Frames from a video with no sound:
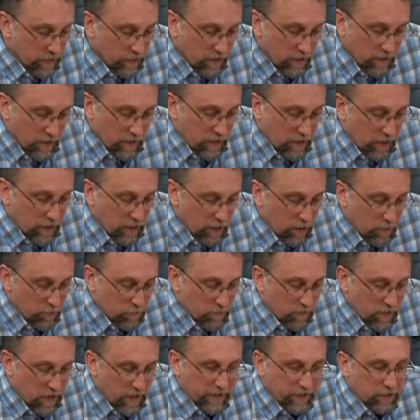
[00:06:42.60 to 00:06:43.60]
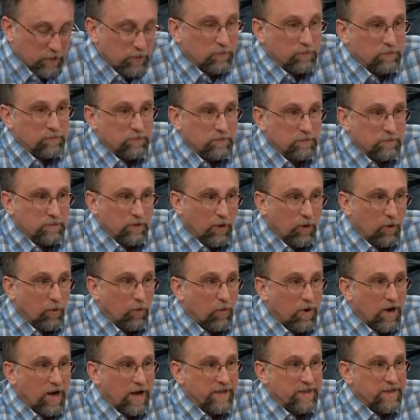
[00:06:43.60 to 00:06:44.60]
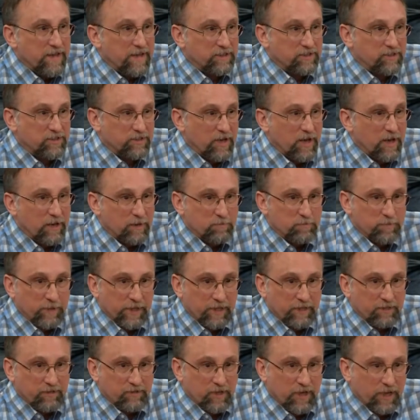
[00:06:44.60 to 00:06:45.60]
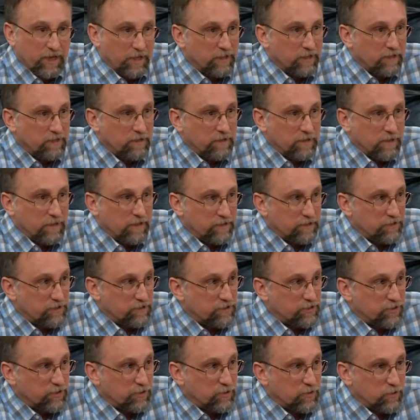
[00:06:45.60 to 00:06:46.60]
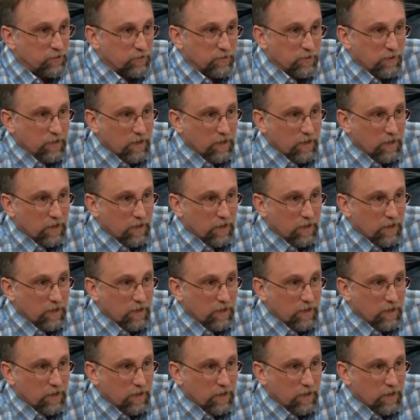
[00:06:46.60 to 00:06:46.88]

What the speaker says: I don't know why that's not being taken into